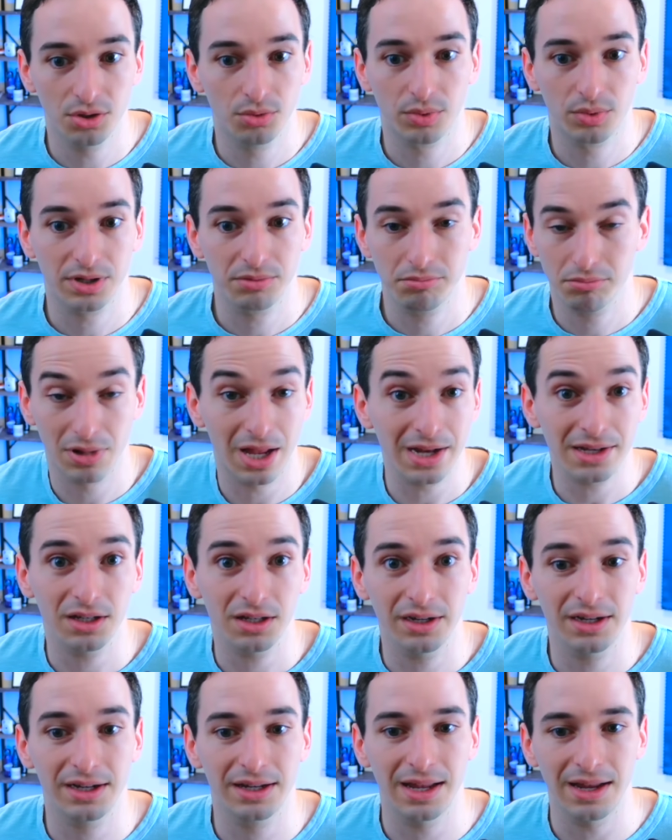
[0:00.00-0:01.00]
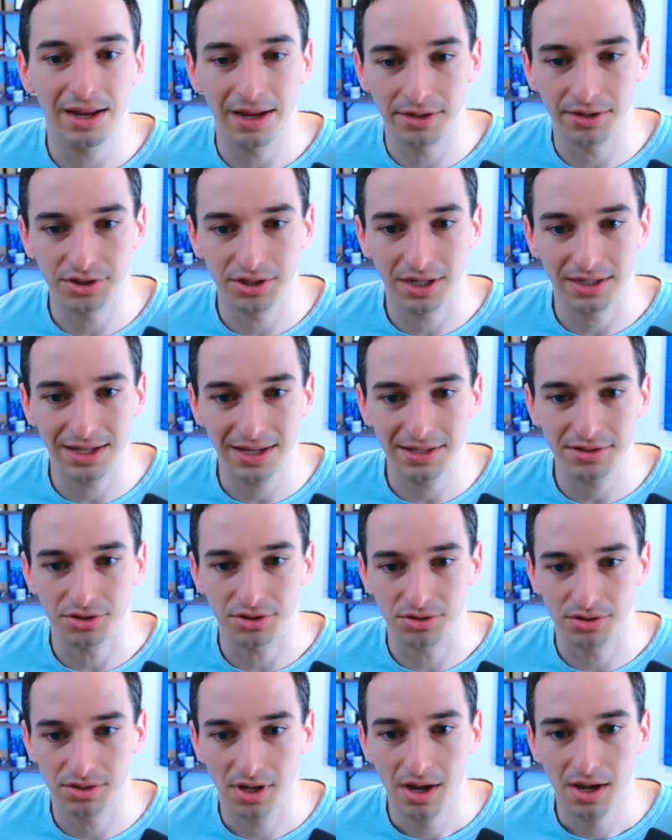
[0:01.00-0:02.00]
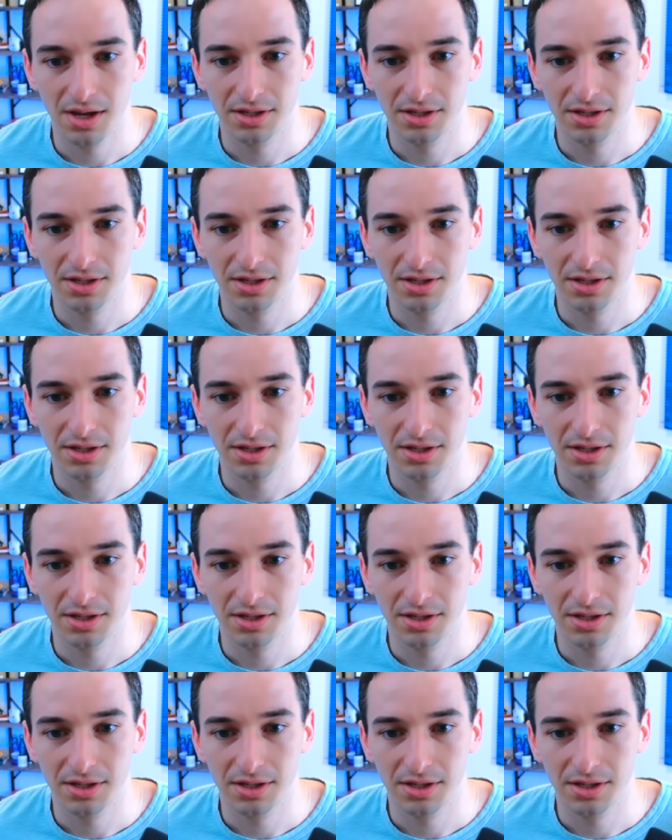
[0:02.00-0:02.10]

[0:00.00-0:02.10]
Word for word: we're likely to get incorrect answers.